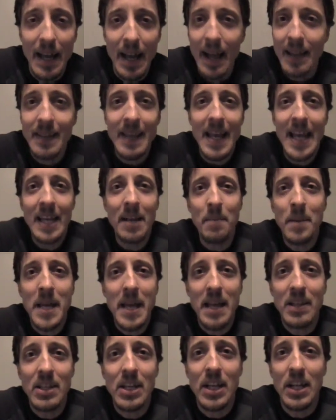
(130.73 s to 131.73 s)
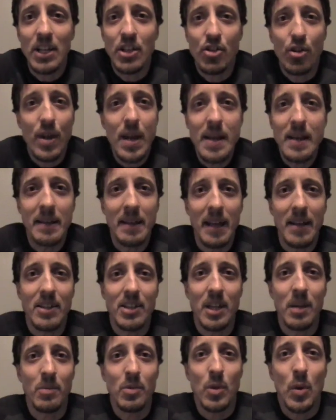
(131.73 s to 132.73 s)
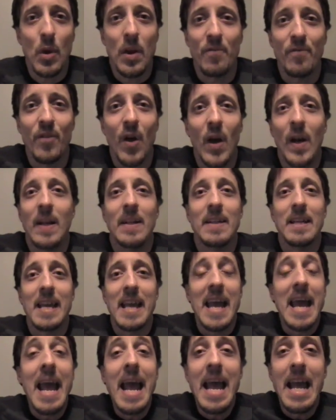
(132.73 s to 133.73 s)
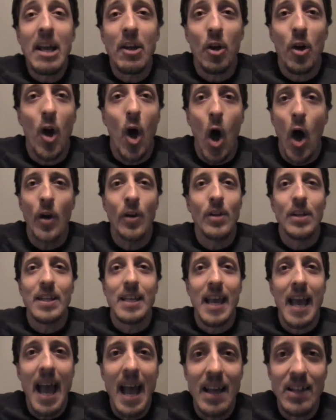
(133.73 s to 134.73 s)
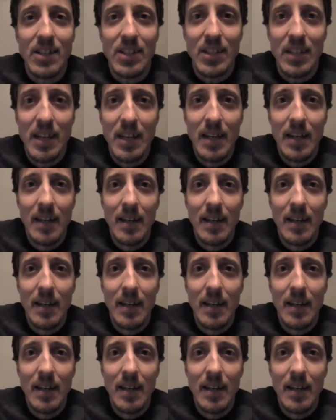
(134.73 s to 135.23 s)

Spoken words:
And the enemy isn't going to treat you like some sort of fucking king or honored guest.